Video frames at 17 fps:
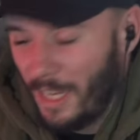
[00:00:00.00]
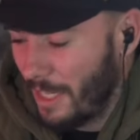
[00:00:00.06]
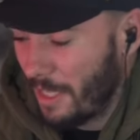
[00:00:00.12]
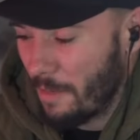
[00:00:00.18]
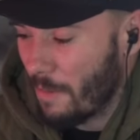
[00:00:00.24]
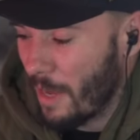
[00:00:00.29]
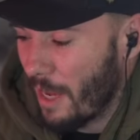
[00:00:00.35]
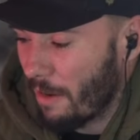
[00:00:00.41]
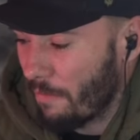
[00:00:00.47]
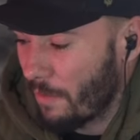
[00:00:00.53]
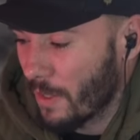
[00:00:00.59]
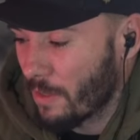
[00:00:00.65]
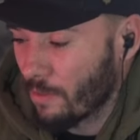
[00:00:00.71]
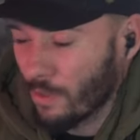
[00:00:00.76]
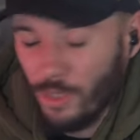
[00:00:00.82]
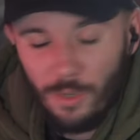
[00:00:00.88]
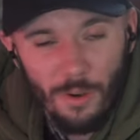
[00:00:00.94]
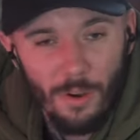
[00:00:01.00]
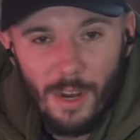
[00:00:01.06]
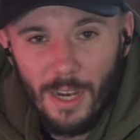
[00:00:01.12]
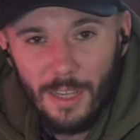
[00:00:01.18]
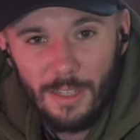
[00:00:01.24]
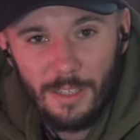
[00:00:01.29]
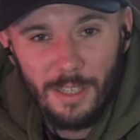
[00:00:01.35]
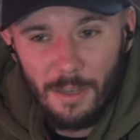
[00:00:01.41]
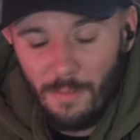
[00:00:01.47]
It didn't matter if this was
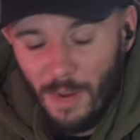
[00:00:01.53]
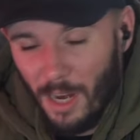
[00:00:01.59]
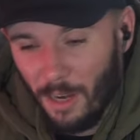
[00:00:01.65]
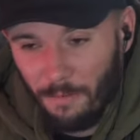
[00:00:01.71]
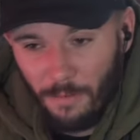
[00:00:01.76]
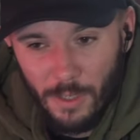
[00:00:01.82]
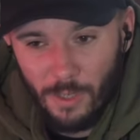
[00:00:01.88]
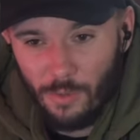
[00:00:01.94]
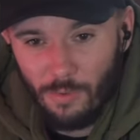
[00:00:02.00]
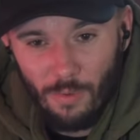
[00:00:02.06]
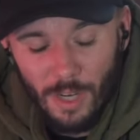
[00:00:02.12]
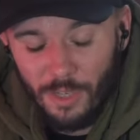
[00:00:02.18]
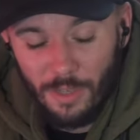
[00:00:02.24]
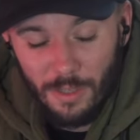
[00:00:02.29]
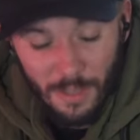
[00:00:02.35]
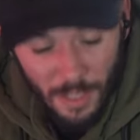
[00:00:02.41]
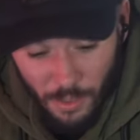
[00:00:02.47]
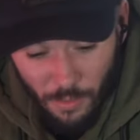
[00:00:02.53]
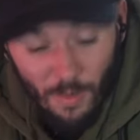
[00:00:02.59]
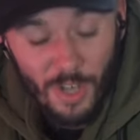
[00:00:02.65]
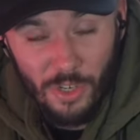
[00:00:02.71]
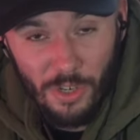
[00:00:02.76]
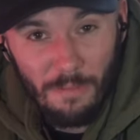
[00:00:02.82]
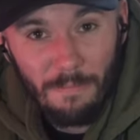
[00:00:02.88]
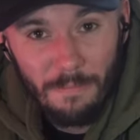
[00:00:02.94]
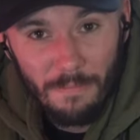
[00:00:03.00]
Ukrainians. Didn't matter if this was Russian. This is
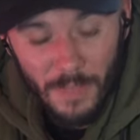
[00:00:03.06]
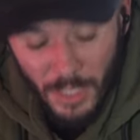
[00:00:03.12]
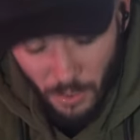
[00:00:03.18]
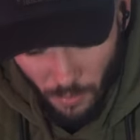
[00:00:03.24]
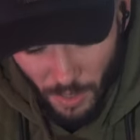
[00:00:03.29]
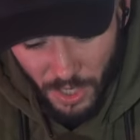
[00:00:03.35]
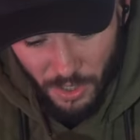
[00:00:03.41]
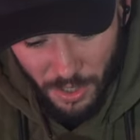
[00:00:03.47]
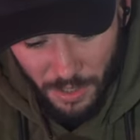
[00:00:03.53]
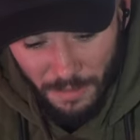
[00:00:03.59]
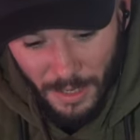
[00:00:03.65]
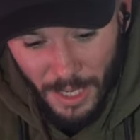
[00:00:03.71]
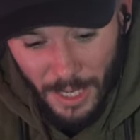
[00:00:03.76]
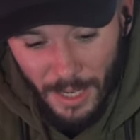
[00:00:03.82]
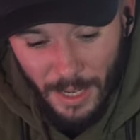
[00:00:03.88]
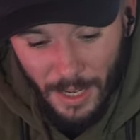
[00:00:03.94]
Russian. He's Russian.